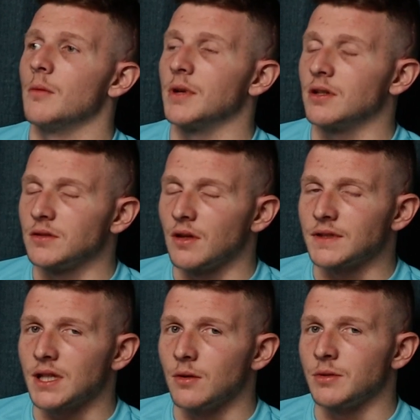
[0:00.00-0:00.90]
because
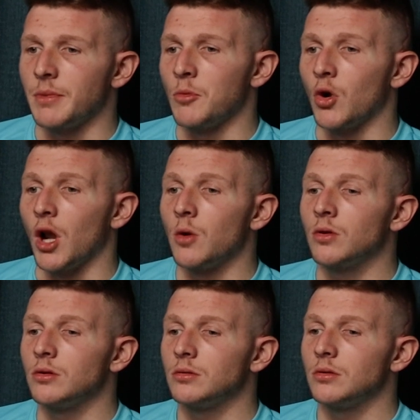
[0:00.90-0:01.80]
obviously it was a bit more
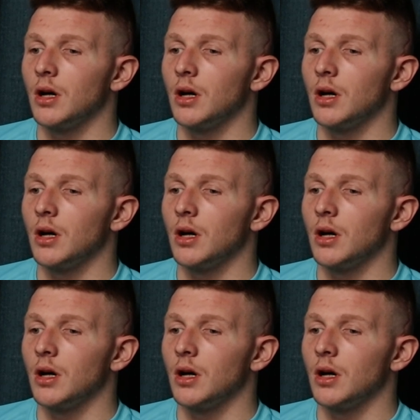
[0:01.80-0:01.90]
local